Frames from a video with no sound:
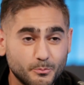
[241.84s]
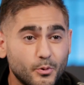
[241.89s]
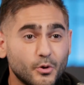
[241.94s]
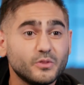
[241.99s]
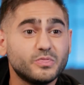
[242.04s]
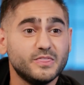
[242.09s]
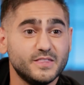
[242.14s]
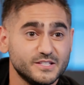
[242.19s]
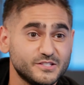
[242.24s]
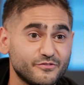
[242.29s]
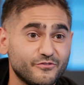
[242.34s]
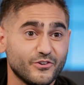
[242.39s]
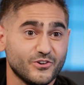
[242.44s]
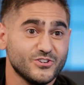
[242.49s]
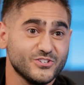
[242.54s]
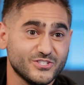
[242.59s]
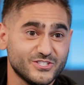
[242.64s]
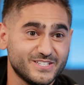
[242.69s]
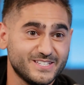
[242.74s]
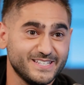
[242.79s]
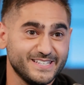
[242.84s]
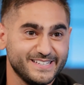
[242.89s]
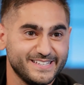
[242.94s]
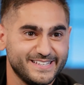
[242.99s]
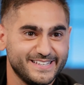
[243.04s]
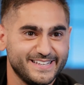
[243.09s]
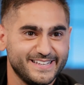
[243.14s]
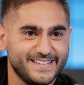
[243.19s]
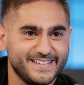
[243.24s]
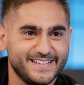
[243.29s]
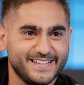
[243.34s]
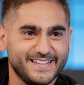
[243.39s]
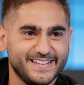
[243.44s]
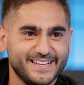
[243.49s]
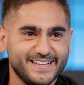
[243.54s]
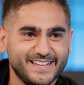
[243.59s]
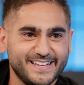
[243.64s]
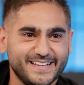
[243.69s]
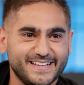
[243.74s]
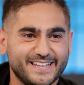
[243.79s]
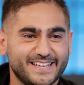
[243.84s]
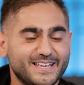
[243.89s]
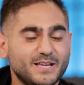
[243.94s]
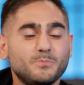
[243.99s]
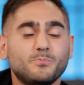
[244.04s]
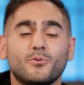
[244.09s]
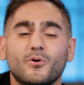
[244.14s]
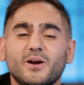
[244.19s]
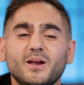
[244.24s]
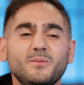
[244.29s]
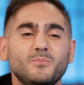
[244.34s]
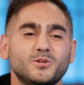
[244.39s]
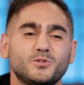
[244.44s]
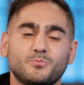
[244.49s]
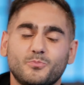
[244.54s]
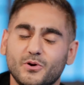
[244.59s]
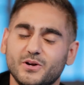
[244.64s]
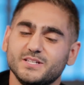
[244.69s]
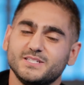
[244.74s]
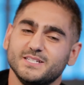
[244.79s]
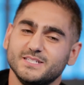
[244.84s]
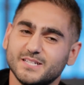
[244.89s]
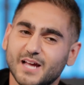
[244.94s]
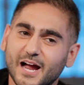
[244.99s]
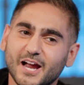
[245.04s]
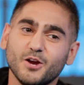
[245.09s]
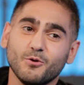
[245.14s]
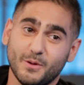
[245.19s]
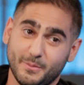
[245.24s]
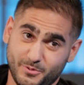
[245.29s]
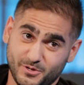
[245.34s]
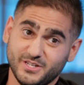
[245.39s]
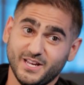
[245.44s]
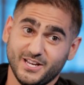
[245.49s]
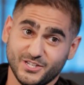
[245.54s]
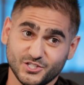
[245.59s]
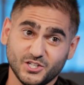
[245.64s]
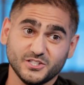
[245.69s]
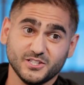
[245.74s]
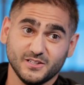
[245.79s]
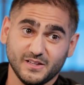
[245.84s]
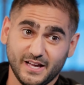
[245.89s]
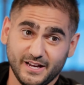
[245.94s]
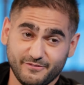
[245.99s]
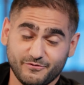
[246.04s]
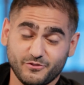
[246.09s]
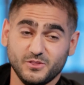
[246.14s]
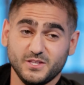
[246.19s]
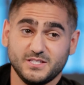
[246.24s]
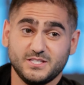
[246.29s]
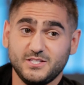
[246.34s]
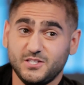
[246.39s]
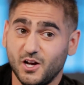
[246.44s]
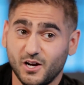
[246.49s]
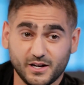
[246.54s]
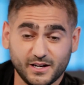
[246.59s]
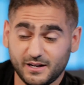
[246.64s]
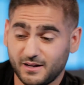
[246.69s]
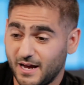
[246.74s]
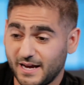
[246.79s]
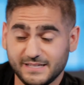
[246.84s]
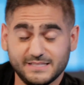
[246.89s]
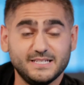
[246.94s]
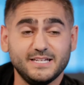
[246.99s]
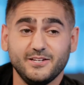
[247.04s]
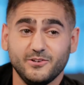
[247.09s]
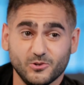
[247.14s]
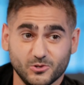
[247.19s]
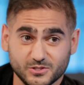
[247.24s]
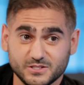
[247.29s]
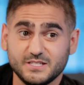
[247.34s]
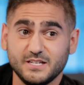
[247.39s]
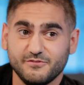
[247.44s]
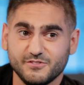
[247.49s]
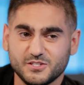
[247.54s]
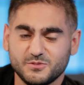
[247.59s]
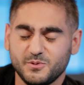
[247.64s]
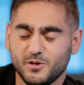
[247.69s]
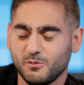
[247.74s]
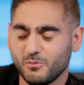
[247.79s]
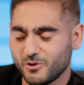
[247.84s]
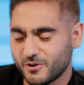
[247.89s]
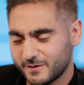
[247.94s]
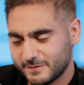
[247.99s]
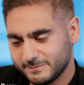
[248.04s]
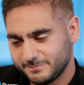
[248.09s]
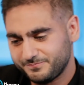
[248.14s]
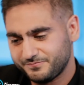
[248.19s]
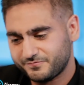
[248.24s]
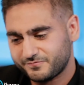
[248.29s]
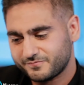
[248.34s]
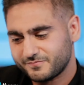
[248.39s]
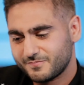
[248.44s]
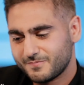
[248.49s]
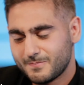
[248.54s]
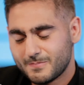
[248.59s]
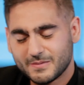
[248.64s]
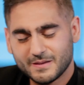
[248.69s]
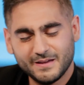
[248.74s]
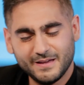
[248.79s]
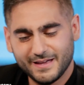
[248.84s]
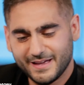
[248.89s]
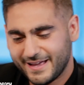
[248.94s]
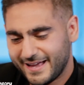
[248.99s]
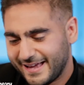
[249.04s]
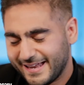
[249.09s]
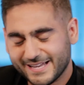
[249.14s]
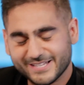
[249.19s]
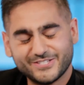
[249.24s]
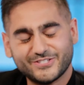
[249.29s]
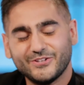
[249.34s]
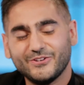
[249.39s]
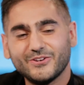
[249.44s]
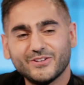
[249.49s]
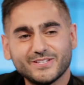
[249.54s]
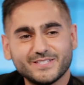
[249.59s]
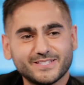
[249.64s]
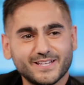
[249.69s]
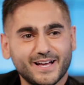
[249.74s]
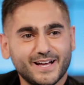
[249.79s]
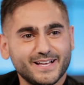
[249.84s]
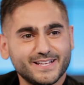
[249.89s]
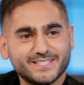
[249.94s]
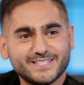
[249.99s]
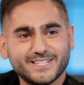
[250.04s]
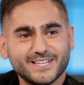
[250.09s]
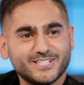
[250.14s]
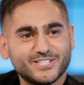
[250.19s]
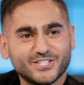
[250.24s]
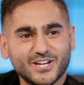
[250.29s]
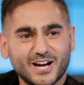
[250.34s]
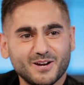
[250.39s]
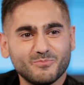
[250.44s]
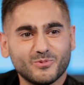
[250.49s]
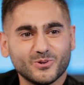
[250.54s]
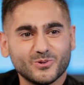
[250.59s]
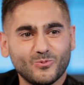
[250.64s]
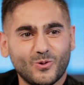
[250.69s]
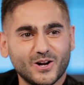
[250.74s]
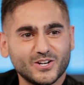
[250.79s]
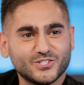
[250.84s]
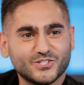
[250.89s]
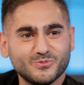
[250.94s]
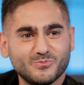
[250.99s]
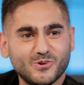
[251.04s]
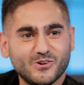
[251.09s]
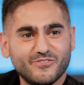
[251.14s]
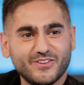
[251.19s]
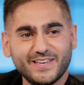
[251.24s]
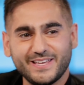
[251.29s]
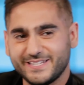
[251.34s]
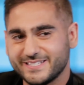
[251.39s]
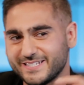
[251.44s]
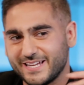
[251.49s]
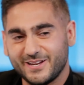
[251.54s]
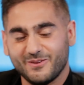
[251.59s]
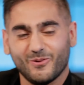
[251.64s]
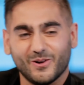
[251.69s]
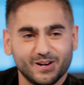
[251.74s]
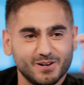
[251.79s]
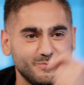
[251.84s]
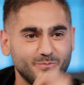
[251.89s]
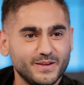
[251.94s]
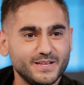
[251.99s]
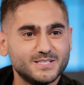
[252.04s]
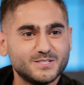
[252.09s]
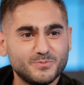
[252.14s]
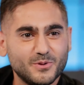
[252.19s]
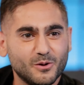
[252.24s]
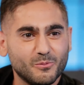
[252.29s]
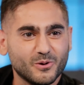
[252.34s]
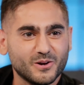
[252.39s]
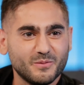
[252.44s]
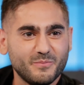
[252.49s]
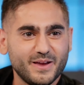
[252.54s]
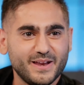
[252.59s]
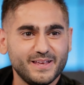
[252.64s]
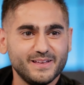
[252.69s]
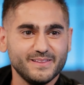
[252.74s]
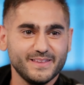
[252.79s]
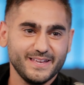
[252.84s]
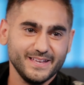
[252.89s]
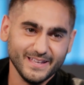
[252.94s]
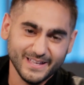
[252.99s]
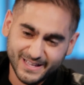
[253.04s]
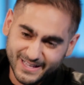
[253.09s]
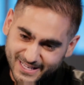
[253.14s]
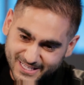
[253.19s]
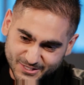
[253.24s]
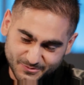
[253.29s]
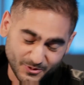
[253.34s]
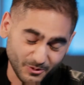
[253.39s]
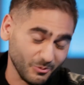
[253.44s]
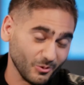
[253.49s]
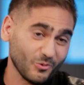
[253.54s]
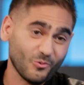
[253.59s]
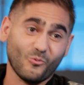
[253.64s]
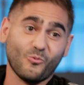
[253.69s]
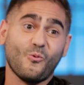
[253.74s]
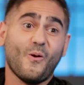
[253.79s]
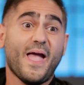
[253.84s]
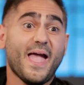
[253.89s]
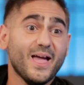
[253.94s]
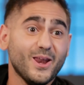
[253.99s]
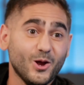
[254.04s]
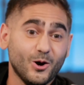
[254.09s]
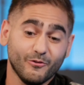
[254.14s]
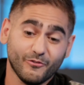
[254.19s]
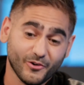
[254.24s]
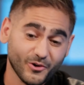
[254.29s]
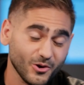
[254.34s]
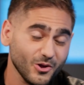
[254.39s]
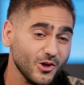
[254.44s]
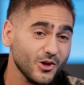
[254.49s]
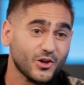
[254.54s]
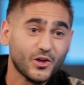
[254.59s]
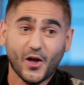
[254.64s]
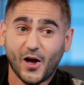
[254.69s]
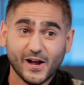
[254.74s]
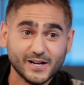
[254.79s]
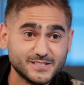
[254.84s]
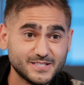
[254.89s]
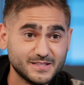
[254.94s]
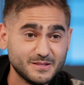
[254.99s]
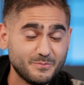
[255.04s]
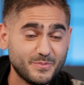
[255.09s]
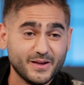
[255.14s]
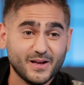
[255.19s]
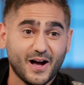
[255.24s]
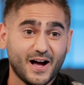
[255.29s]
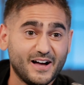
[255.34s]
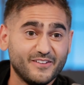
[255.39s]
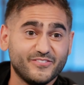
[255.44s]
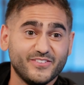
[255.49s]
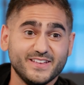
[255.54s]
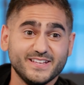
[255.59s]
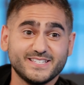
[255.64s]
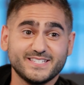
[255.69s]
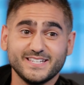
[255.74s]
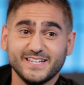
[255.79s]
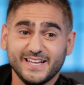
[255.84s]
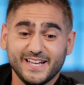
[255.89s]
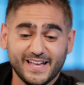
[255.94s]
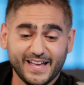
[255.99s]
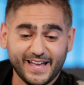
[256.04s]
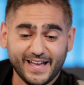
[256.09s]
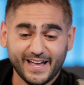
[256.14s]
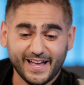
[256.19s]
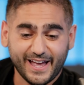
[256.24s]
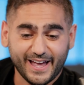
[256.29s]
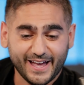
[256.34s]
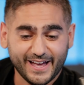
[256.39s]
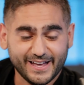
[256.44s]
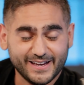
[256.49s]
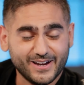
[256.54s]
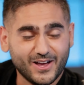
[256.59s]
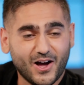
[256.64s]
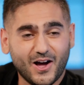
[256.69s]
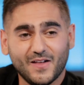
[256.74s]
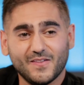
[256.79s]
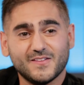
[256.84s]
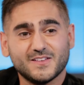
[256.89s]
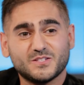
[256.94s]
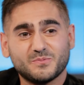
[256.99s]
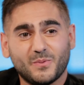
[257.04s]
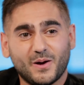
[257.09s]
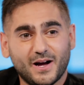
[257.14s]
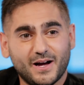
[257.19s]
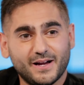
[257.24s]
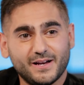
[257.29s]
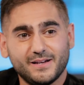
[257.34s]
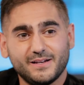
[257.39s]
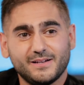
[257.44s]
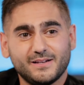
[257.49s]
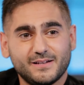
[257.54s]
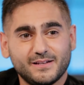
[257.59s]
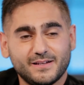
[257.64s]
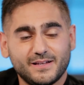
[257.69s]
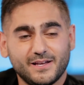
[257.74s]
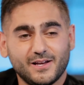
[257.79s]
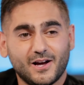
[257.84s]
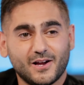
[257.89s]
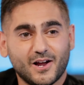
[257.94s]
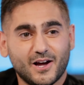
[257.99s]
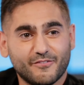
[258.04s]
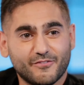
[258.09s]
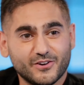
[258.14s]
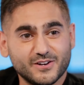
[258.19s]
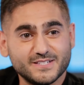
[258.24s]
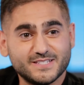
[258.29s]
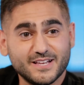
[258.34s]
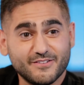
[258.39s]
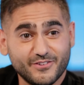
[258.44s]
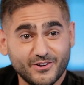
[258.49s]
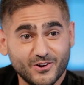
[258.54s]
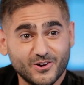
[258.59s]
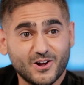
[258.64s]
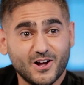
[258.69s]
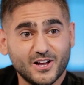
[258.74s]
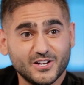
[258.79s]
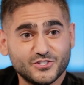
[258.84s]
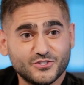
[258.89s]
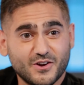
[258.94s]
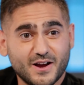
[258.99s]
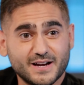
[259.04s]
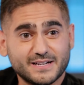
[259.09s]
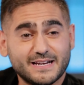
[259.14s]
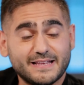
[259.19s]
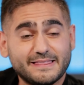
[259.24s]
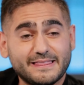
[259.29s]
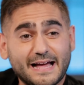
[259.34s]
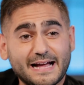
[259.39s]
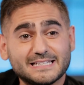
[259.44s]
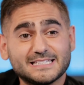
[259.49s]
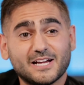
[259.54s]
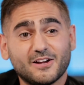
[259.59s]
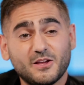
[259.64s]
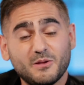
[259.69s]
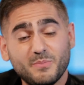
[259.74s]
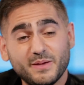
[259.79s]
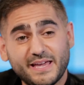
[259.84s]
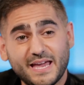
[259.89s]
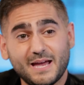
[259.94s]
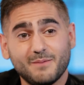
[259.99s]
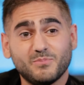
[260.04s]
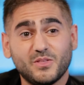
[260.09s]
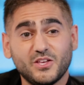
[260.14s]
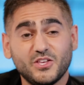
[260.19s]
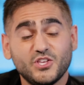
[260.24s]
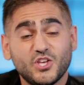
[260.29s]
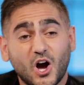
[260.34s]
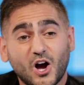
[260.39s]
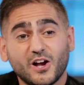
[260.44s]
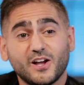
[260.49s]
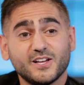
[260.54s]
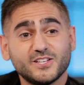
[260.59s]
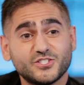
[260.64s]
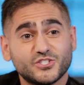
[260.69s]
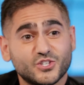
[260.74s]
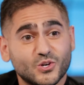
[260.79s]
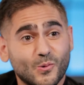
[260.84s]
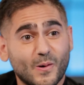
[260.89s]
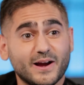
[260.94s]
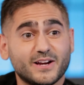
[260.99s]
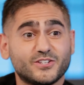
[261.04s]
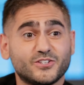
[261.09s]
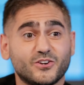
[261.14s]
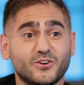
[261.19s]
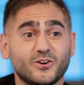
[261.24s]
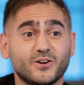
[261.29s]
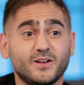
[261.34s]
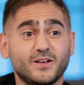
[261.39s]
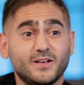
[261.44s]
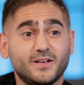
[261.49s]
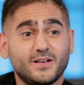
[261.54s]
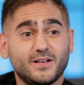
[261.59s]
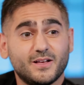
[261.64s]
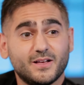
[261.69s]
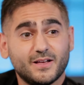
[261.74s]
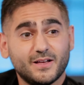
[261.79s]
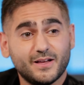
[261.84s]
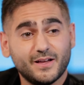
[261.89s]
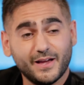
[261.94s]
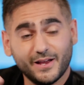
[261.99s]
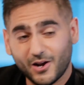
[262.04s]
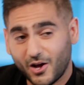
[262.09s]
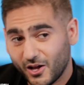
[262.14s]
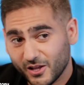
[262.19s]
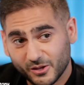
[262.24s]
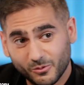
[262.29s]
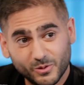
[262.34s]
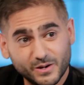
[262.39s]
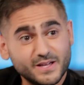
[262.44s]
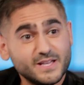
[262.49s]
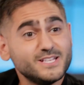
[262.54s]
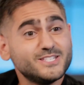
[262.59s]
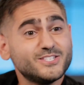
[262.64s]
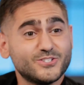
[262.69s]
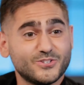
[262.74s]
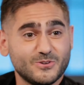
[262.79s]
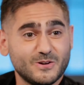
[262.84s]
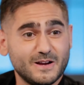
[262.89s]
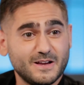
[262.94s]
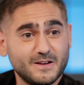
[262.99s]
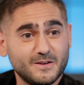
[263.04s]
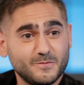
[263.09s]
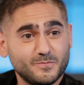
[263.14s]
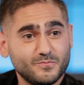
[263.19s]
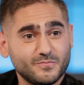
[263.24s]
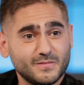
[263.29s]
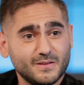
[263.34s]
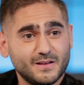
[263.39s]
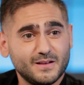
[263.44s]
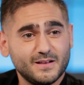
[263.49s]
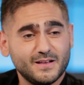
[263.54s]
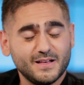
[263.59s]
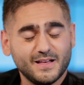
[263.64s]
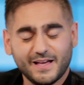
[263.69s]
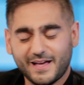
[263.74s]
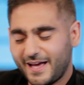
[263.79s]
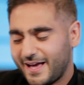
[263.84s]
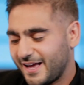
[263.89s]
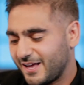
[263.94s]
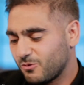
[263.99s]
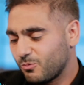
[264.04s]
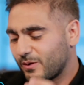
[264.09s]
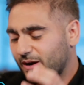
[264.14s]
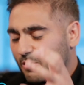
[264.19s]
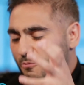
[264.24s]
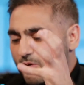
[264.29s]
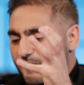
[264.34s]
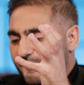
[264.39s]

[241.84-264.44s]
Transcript: put this first. He pretty much put his entire reputation on the line for this young 19-year-old Steven Spielberg. And as soon as uh, Sid Sheinberg watched the movie, he said he wanted to meet Spielberg immediately. Spielberg ran over, got to the big office, and on the spot, he got offered a seven year contract. And that's how he became the youngest director wow. in Hollywood history. And when I